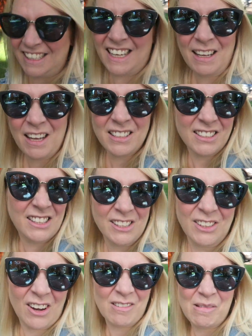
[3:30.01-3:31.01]
just
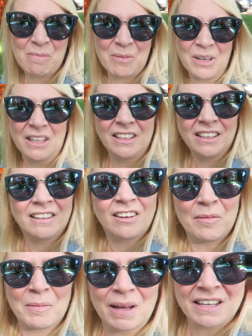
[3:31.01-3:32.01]
still can't remember it.
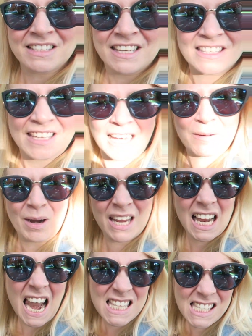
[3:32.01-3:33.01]
Got my magazines, take a
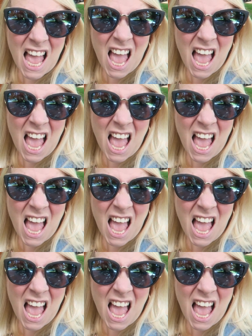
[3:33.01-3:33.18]
break, class